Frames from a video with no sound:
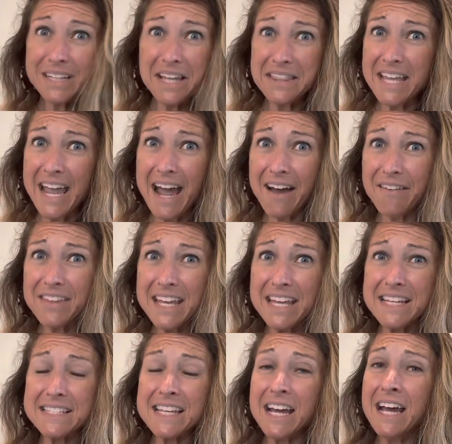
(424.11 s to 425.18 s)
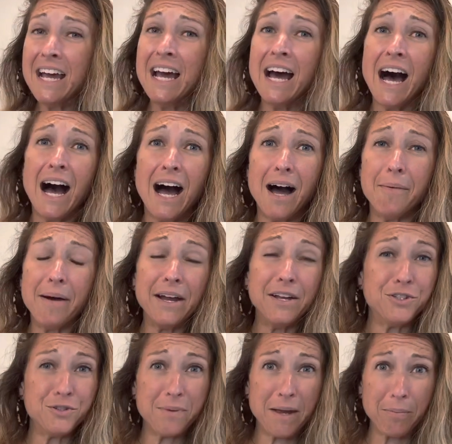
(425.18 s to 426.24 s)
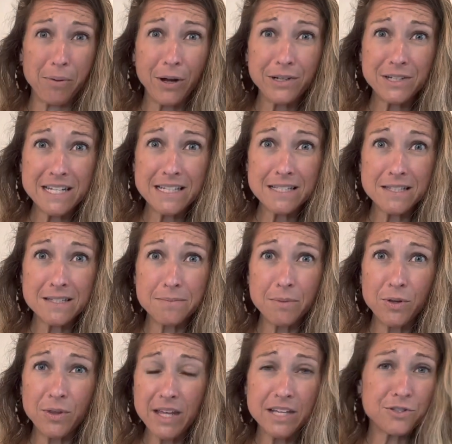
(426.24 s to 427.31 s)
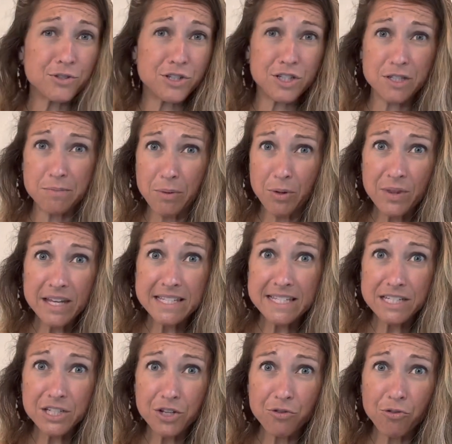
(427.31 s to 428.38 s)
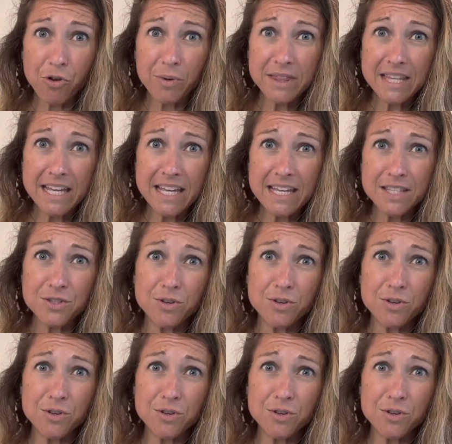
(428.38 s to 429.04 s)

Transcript: They have these. I do make protein smoothies or just smoothies in general with these.